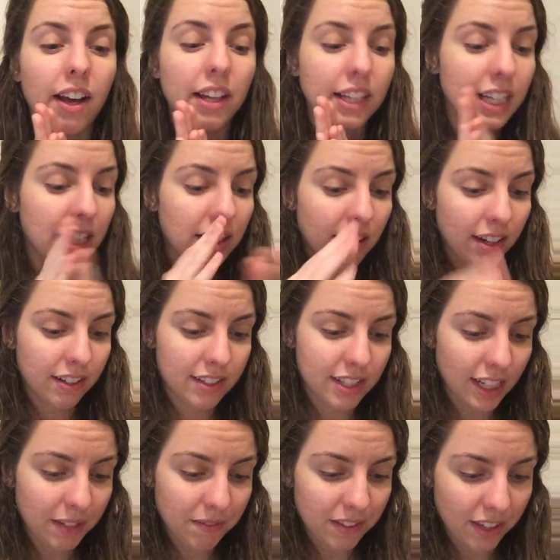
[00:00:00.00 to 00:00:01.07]
here it
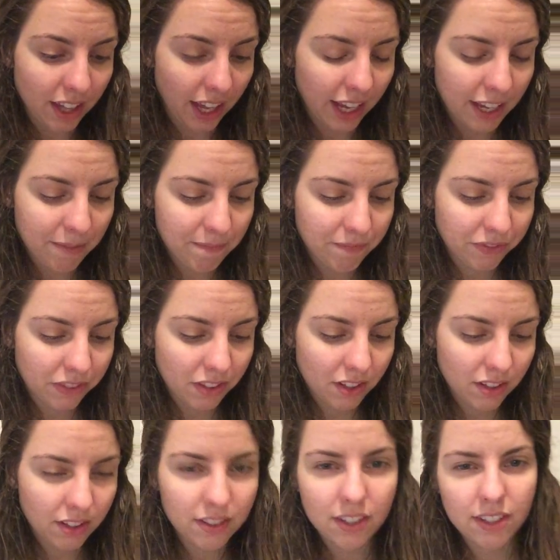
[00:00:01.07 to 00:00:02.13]
seems like
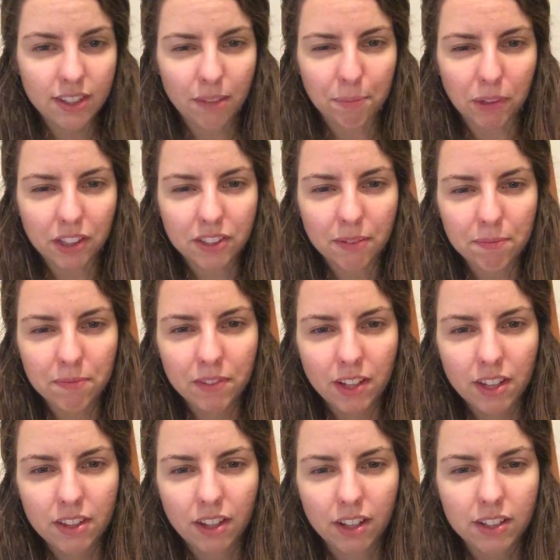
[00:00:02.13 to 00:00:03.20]
this is symbolism.
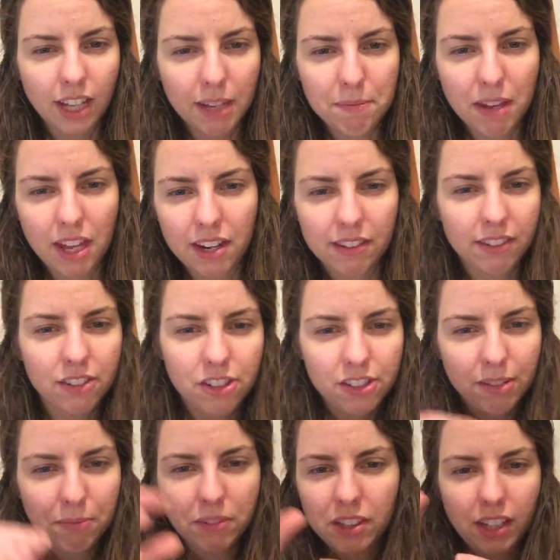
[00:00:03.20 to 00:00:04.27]
The clay man isn't
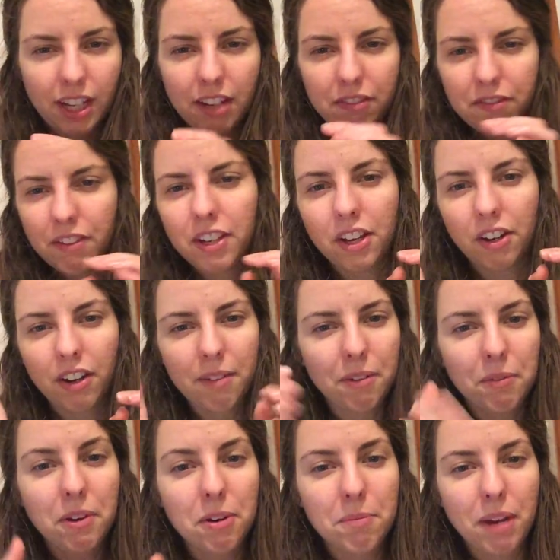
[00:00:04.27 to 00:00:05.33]
just some clay figure. I
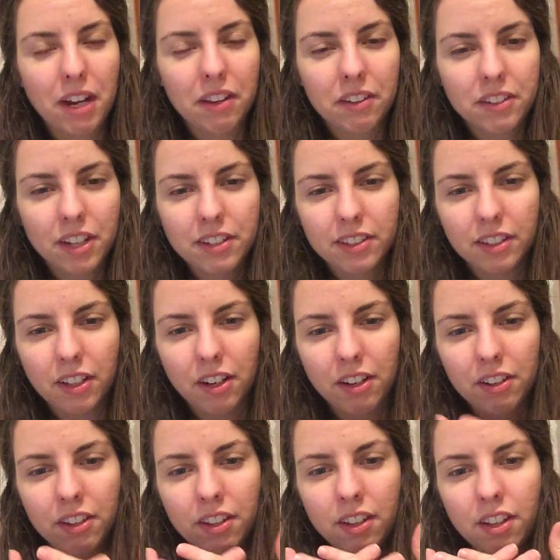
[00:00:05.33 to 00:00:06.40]
mean, we were made of the dust of the
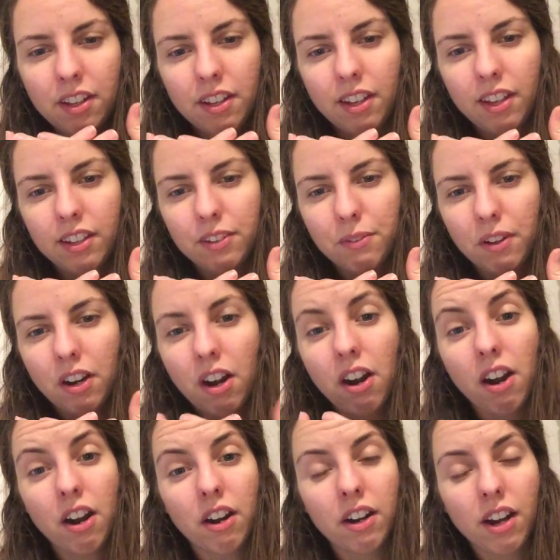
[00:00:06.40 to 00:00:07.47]
earth is what
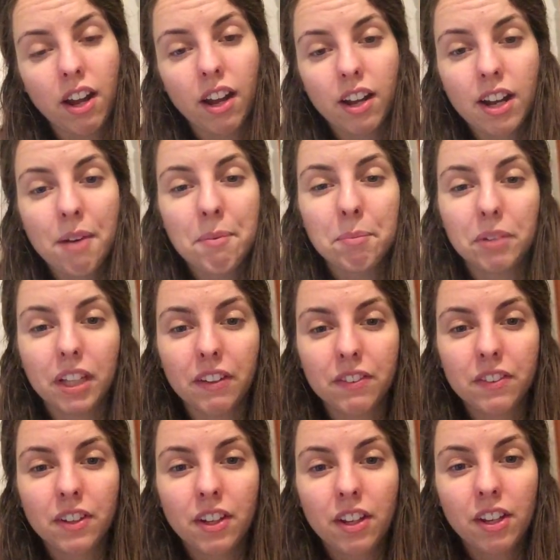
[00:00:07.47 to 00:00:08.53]
our common belief
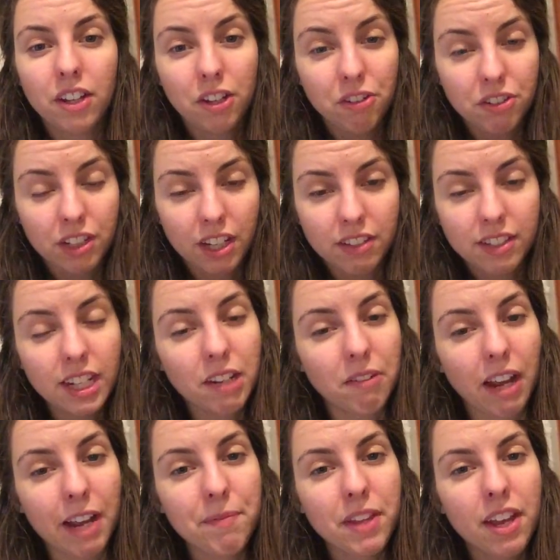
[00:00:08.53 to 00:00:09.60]
usually is
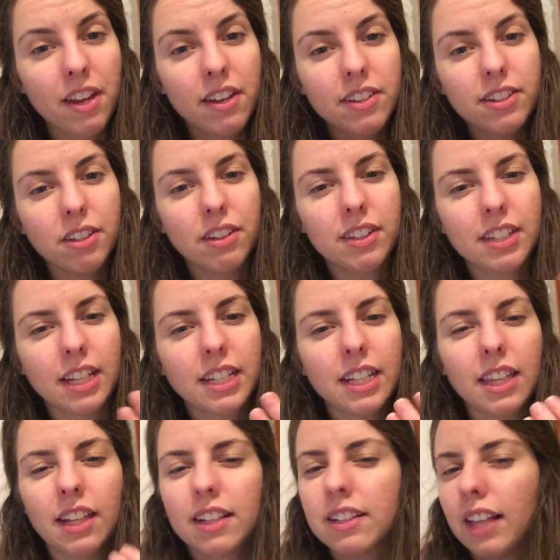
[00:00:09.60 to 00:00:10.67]
anyway. So this
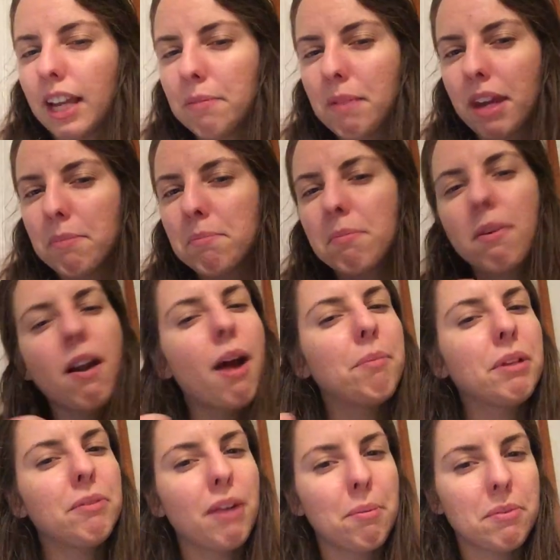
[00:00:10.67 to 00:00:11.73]
idea that clay man
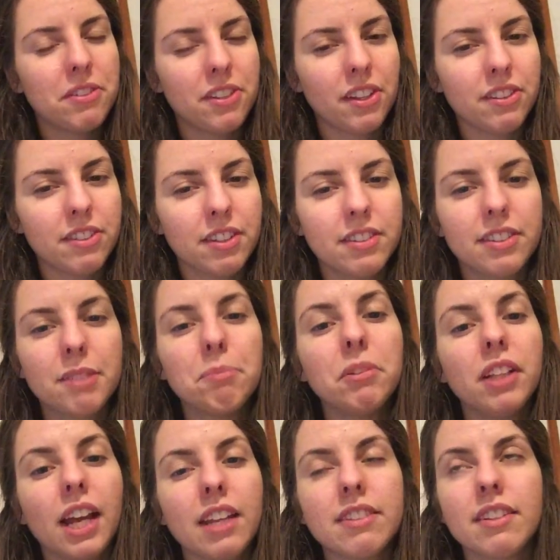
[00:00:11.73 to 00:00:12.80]
probably represents and
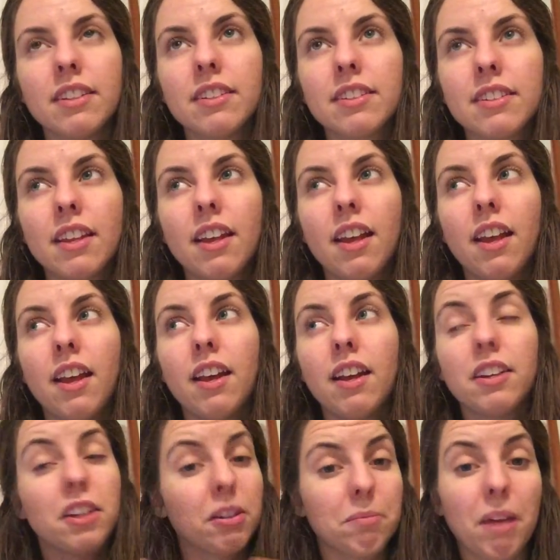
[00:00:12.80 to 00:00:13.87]
symbolizes
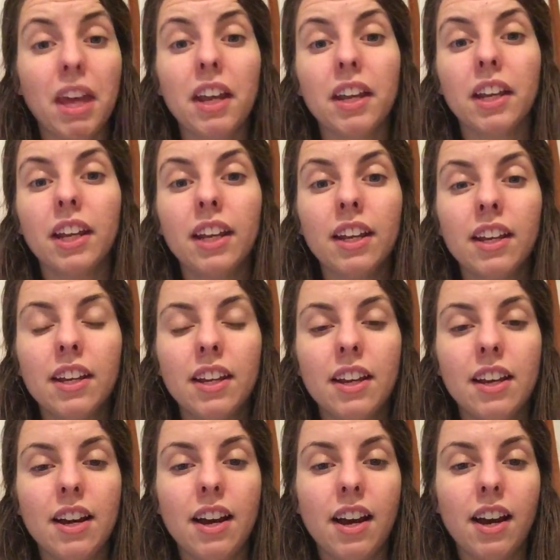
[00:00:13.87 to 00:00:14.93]
humanity.
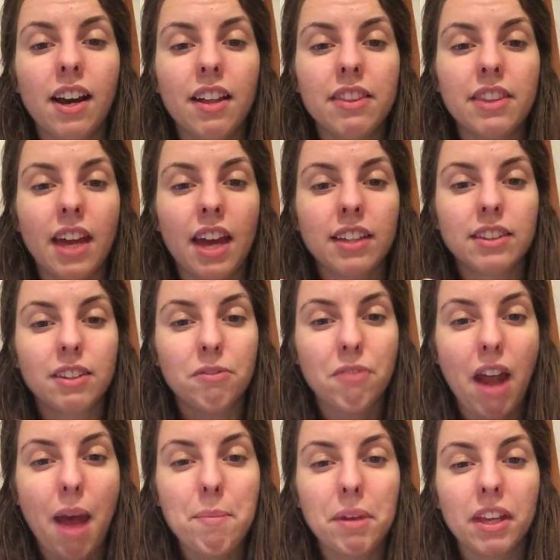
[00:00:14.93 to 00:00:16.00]
That the
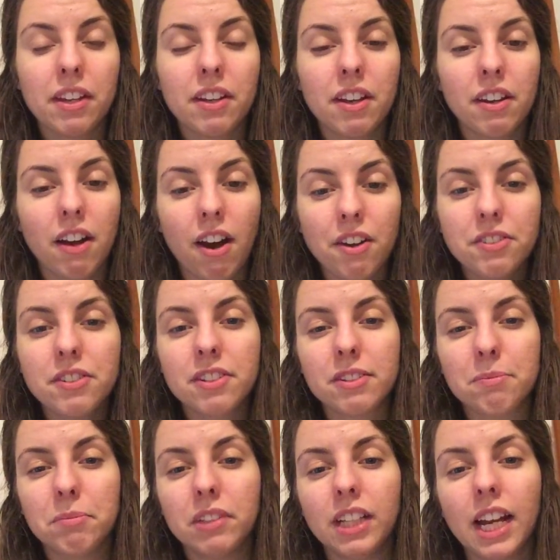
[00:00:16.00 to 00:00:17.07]
rabbit could also
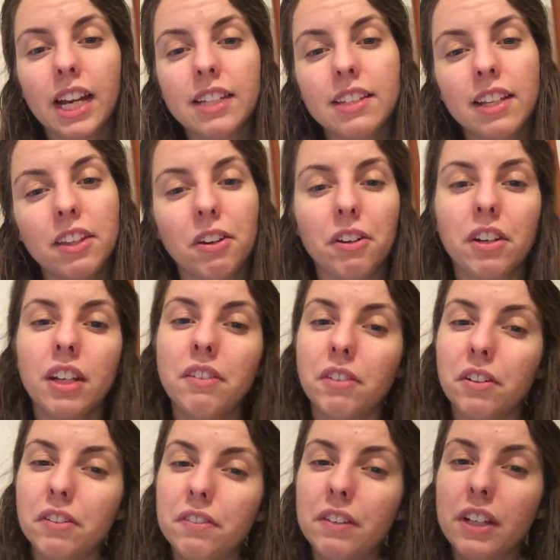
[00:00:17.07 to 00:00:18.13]
symbolize either an
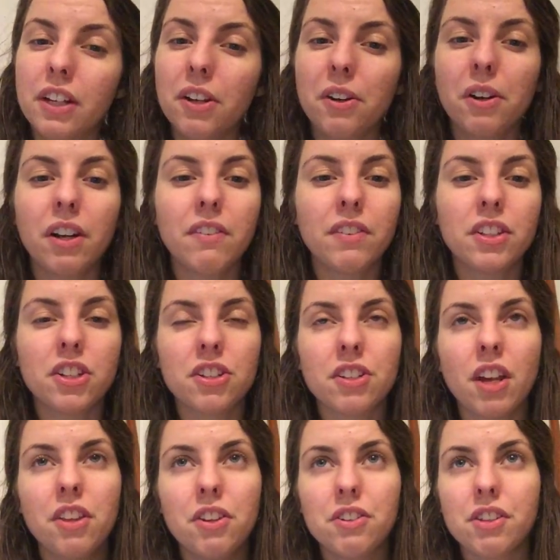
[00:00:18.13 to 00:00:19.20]
evil figure or even just
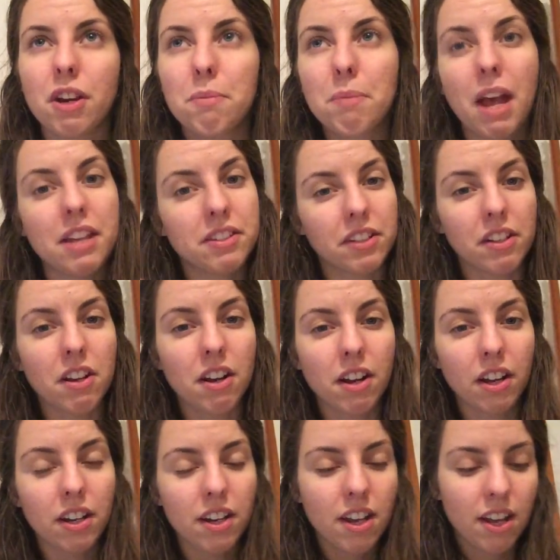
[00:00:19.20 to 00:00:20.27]
others that are passing
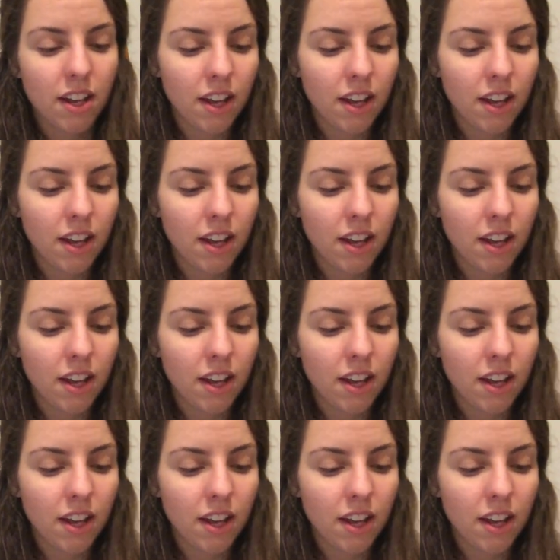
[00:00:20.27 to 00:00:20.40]
on